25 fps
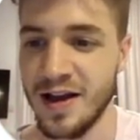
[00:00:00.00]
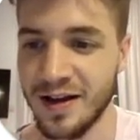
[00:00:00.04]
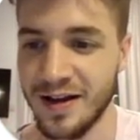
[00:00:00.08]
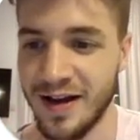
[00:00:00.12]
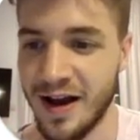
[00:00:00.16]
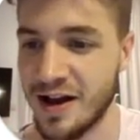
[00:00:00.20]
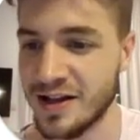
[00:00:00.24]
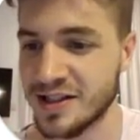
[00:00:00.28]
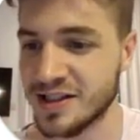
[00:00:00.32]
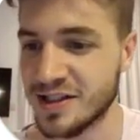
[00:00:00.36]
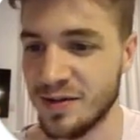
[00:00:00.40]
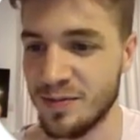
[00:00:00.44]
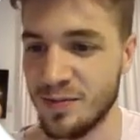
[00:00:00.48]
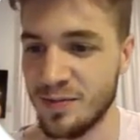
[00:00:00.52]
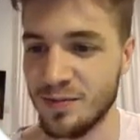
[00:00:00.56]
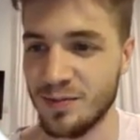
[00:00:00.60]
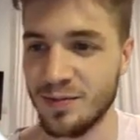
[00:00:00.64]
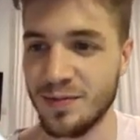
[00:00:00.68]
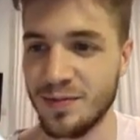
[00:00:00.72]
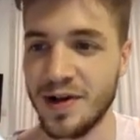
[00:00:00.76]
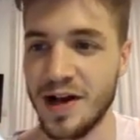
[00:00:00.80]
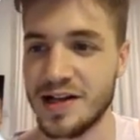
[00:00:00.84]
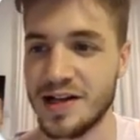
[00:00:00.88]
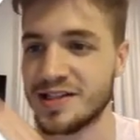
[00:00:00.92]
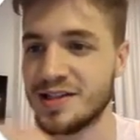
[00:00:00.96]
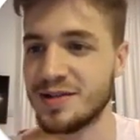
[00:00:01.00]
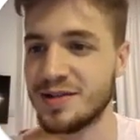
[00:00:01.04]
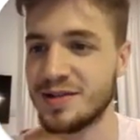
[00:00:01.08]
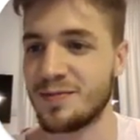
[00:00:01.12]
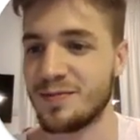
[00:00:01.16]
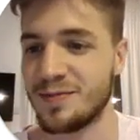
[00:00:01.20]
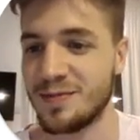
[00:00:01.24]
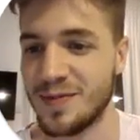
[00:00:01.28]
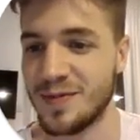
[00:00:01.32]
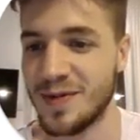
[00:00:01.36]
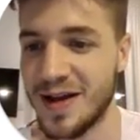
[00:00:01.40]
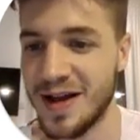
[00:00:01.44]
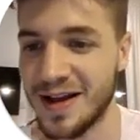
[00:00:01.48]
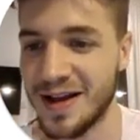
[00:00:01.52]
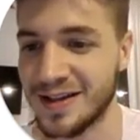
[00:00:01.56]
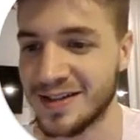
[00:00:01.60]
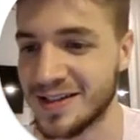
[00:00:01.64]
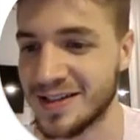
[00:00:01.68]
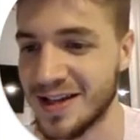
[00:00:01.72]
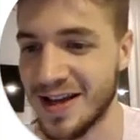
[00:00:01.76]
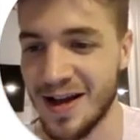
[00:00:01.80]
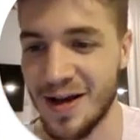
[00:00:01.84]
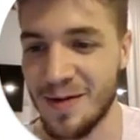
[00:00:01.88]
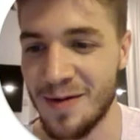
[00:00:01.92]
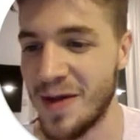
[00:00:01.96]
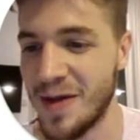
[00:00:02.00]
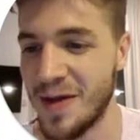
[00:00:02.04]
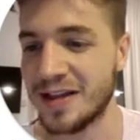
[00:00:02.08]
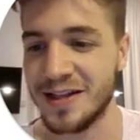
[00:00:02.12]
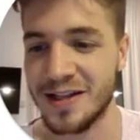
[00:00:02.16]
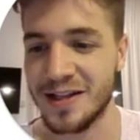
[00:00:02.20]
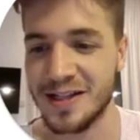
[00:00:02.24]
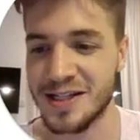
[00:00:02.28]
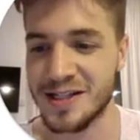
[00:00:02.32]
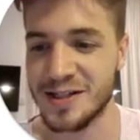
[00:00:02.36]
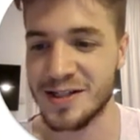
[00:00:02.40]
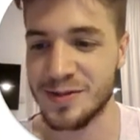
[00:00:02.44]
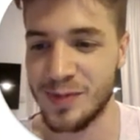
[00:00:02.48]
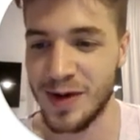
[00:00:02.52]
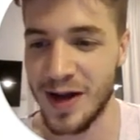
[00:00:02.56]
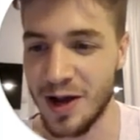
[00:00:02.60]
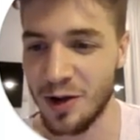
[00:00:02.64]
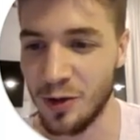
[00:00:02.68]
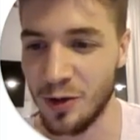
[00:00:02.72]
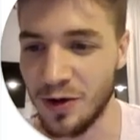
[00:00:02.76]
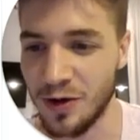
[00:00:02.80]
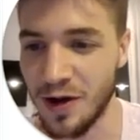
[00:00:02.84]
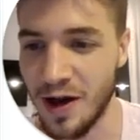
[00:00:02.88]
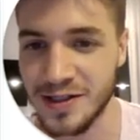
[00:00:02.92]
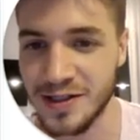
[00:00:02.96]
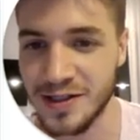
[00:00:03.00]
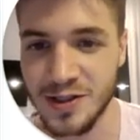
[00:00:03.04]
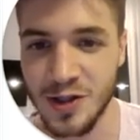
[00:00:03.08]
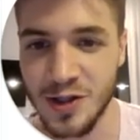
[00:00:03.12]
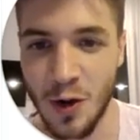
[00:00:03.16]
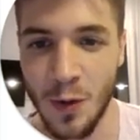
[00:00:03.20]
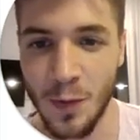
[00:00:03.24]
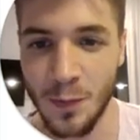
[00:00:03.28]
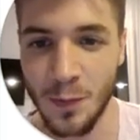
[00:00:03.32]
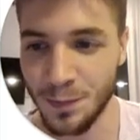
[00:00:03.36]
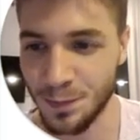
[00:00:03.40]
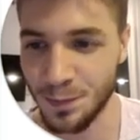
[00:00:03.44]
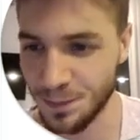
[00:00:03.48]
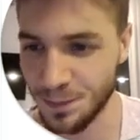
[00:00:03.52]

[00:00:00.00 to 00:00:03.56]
custom made the display all nice. So